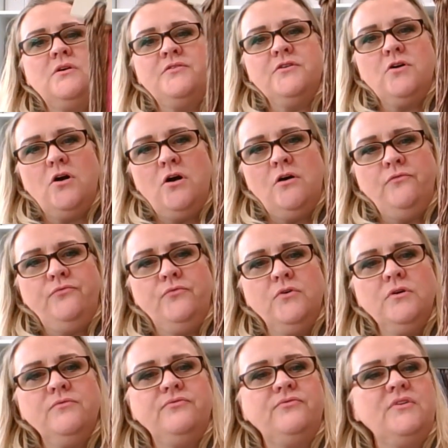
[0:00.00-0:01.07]
the called
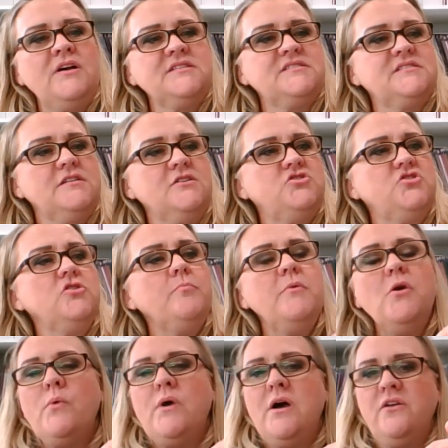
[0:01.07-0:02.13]
for flosses. It took me
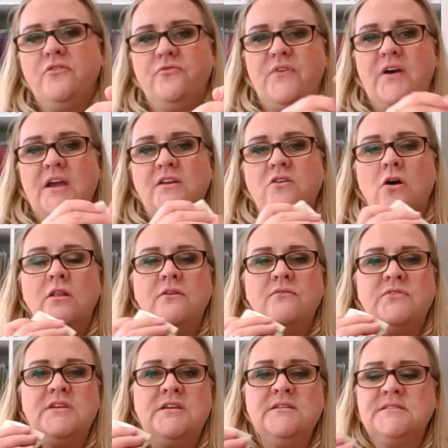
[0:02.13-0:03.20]
a while to find all of
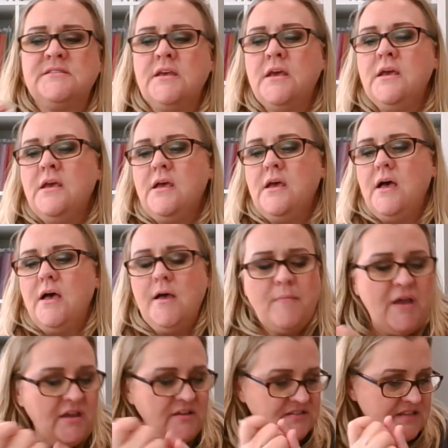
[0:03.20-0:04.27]
these.
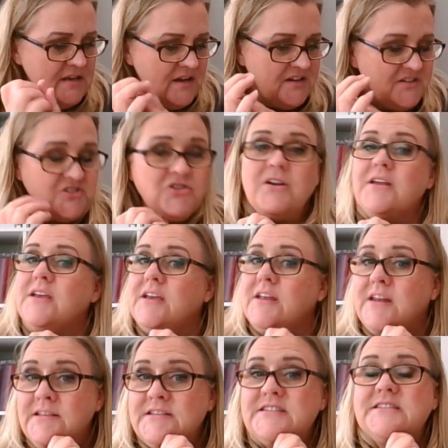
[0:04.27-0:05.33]
I think I started
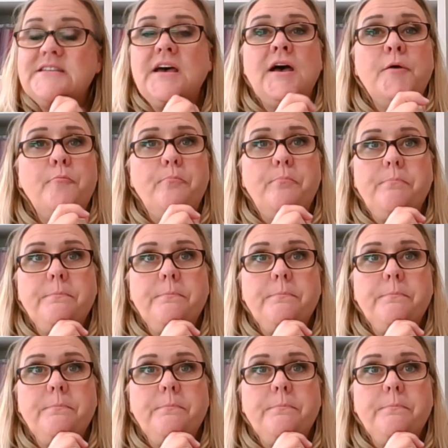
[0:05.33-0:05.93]
kitting this up